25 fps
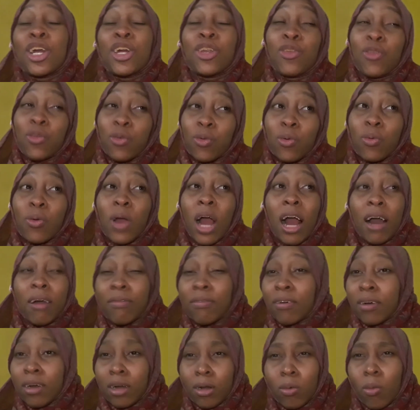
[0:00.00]
to
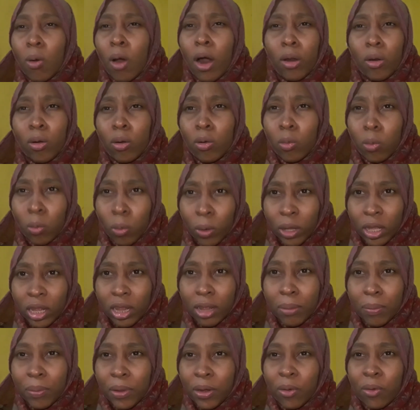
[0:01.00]
have a quarrel with
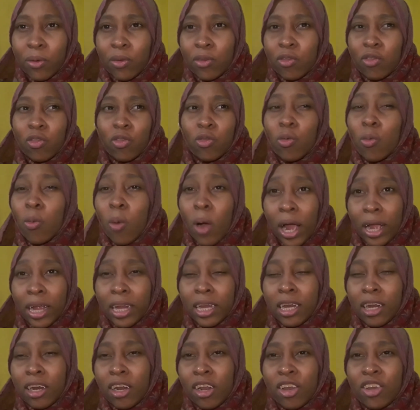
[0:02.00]
because you were in
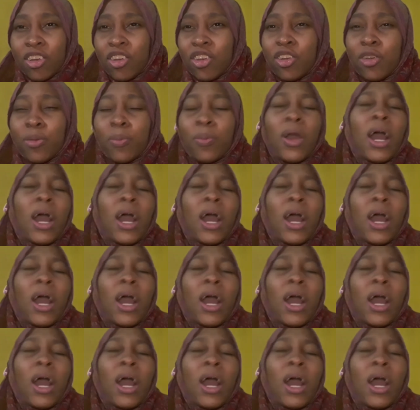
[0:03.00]
a relationship.